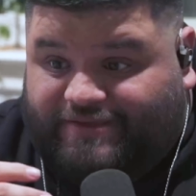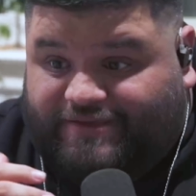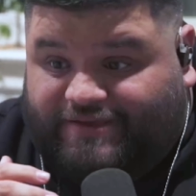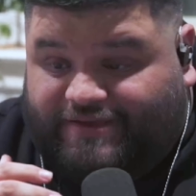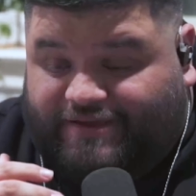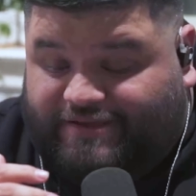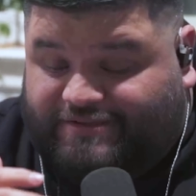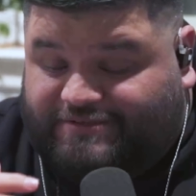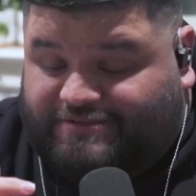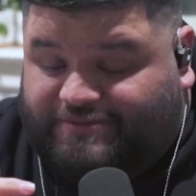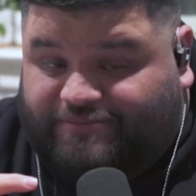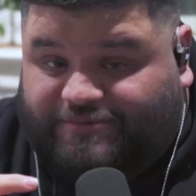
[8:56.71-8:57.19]

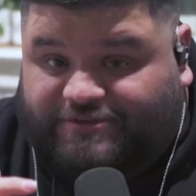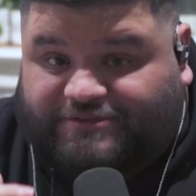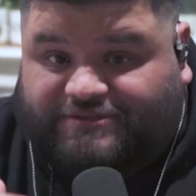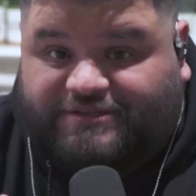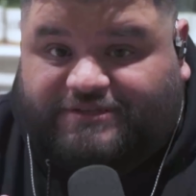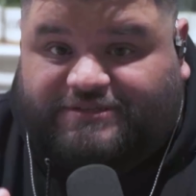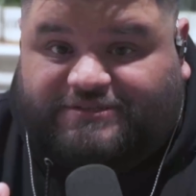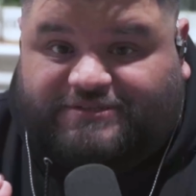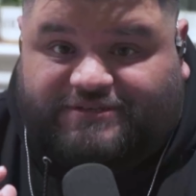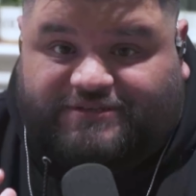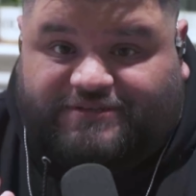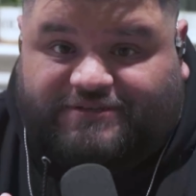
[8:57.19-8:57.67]
As a
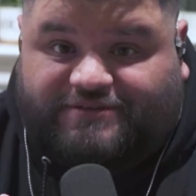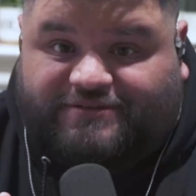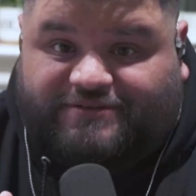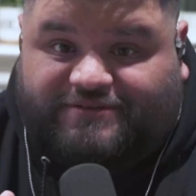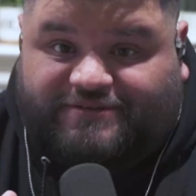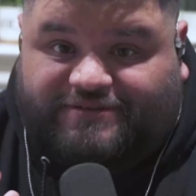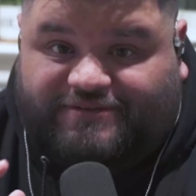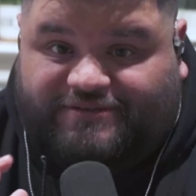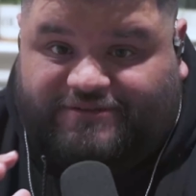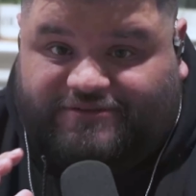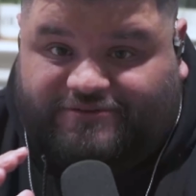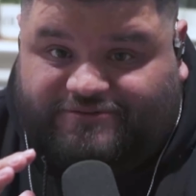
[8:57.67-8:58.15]
musician,
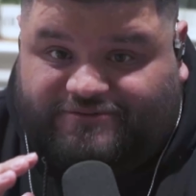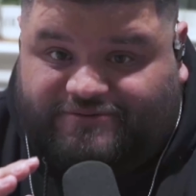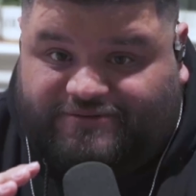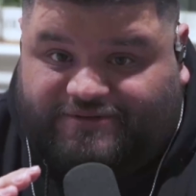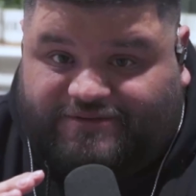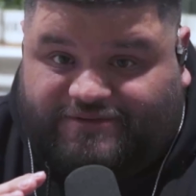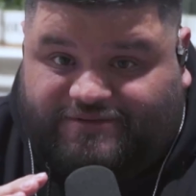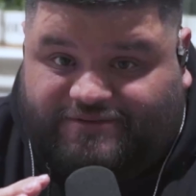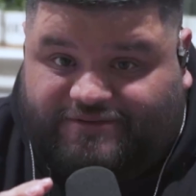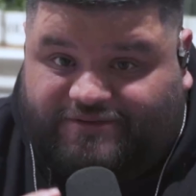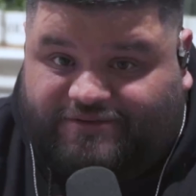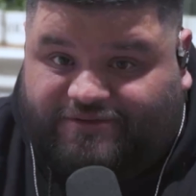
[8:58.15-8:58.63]
you
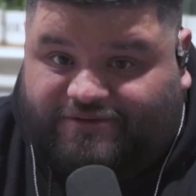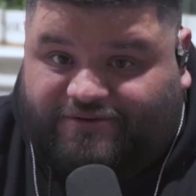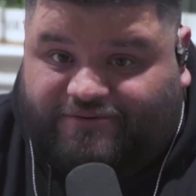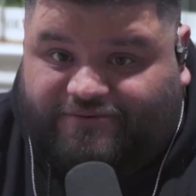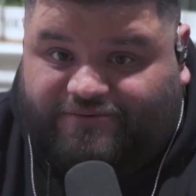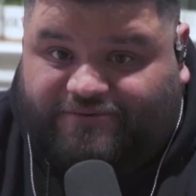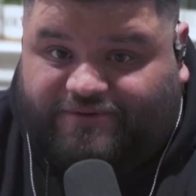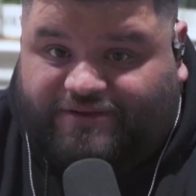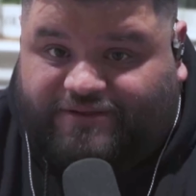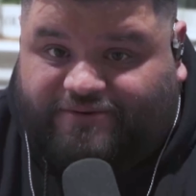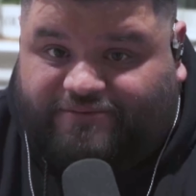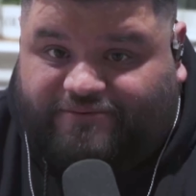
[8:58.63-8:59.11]

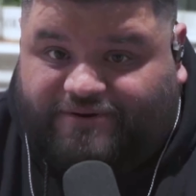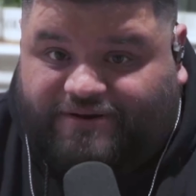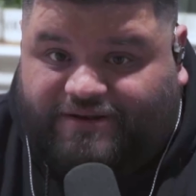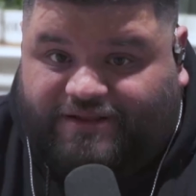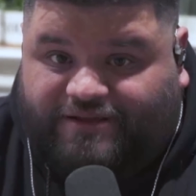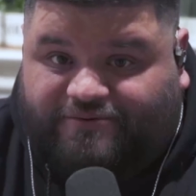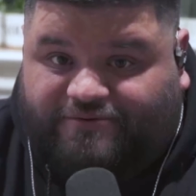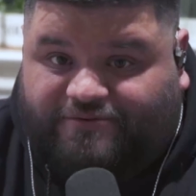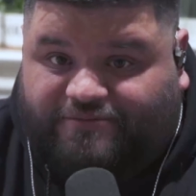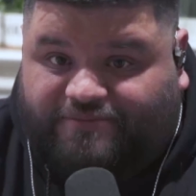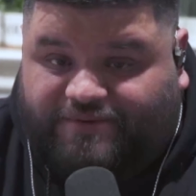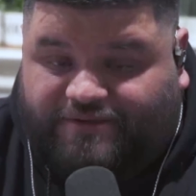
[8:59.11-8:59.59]
can
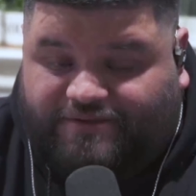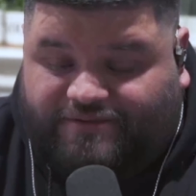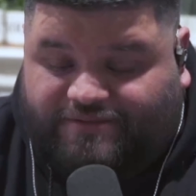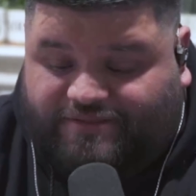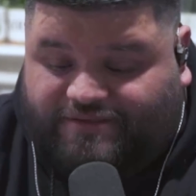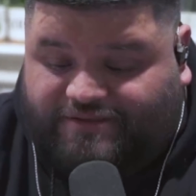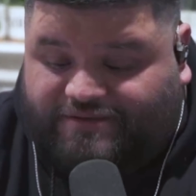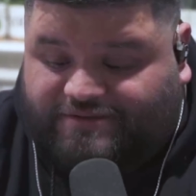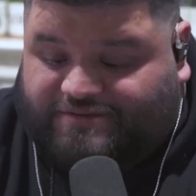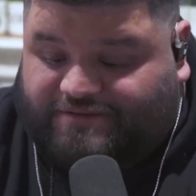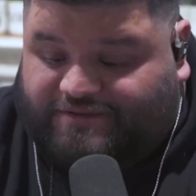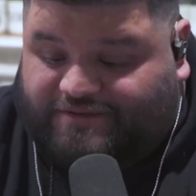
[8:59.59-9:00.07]
relate with me in
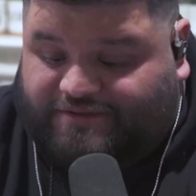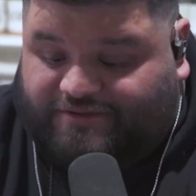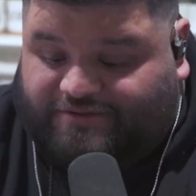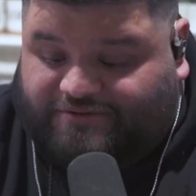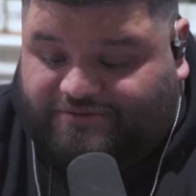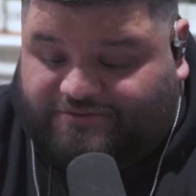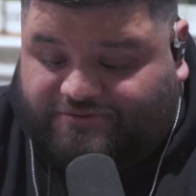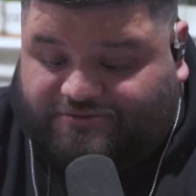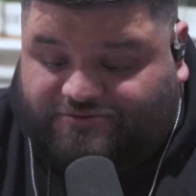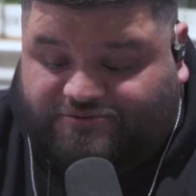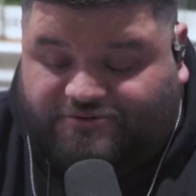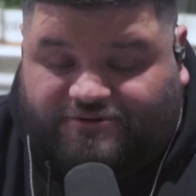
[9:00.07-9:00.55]
this, and you
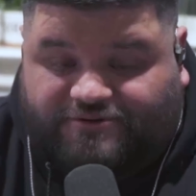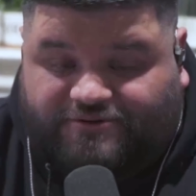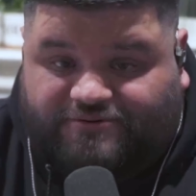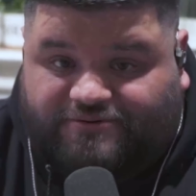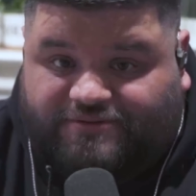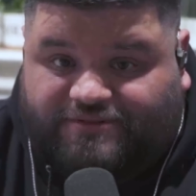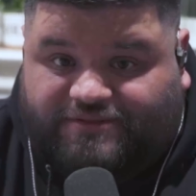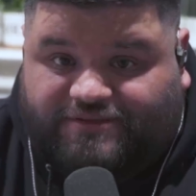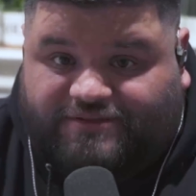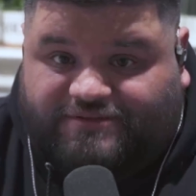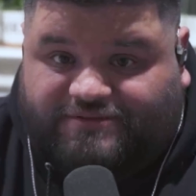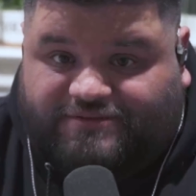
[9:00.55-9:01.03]
struggle
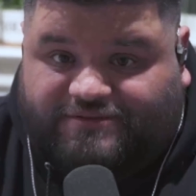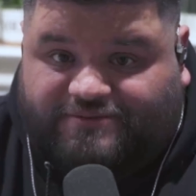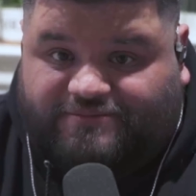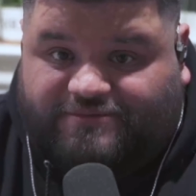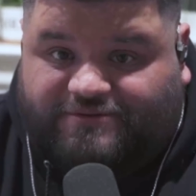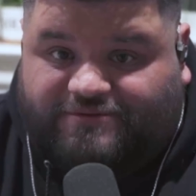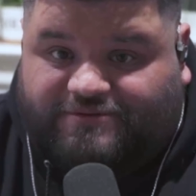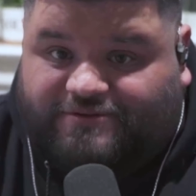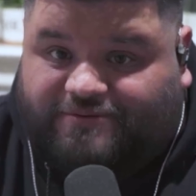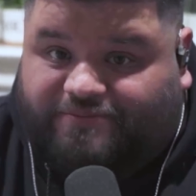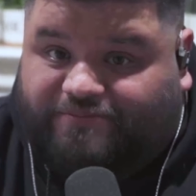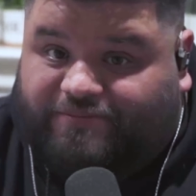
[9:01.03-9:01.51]
with this.
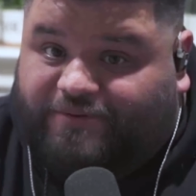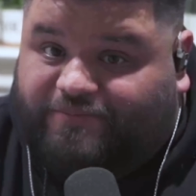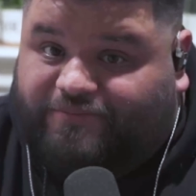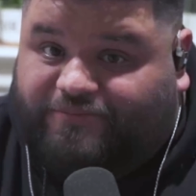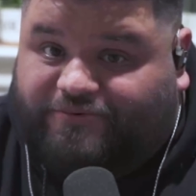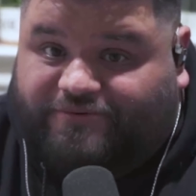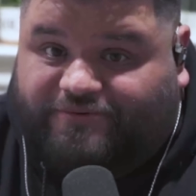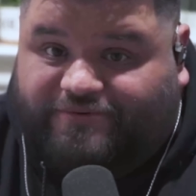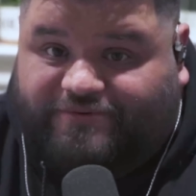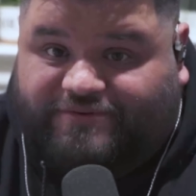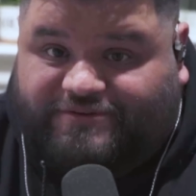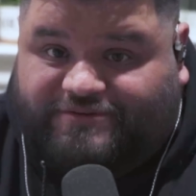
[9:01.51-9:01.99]
Some
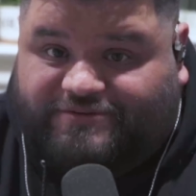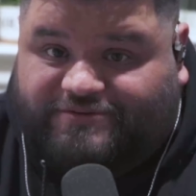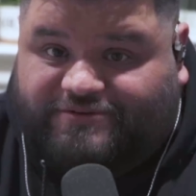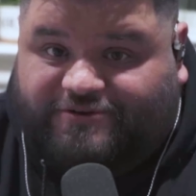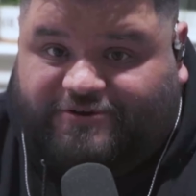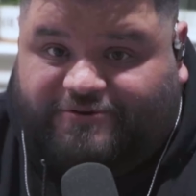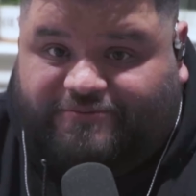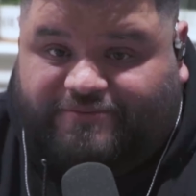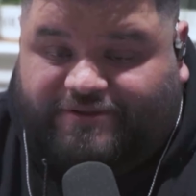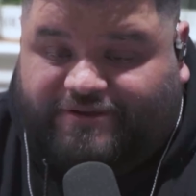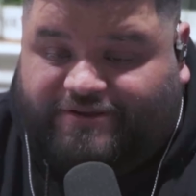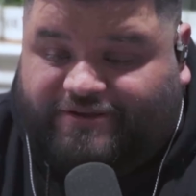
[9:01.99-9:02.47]
people just
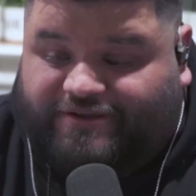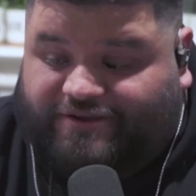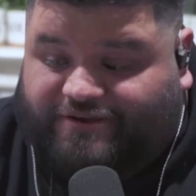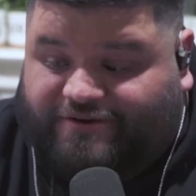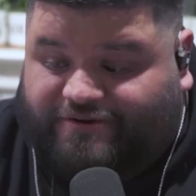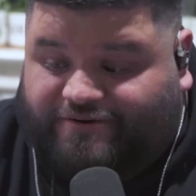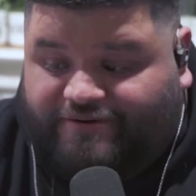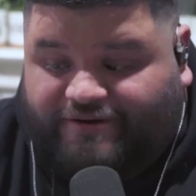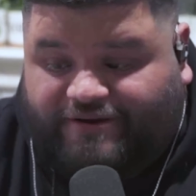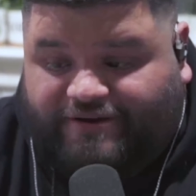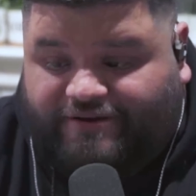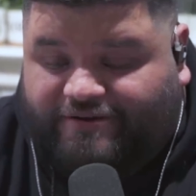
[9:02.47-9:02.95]
go up there and you
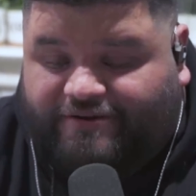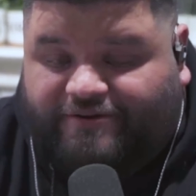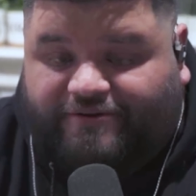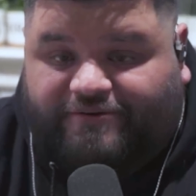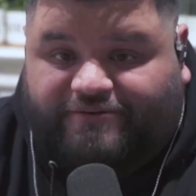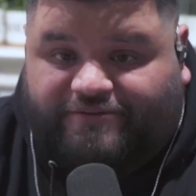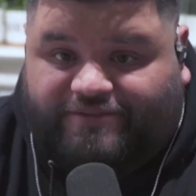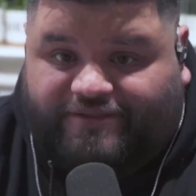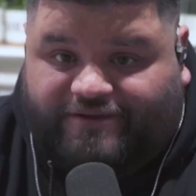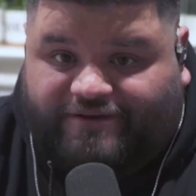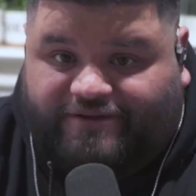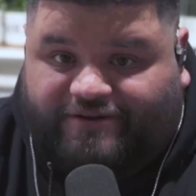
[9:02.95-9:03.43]
already
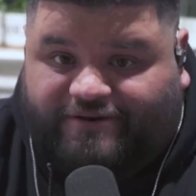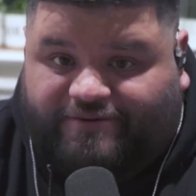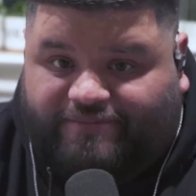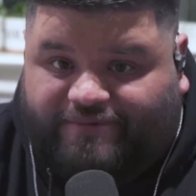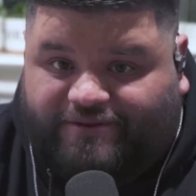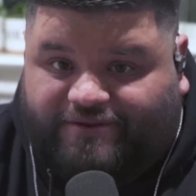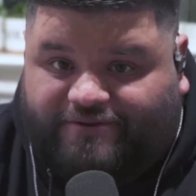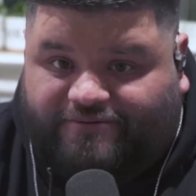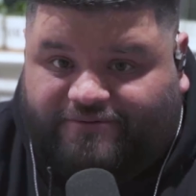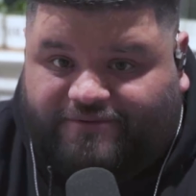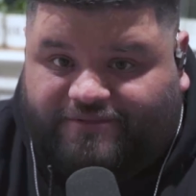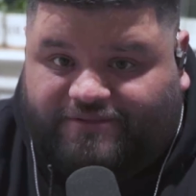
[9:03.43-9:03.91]
know they're gonna be doing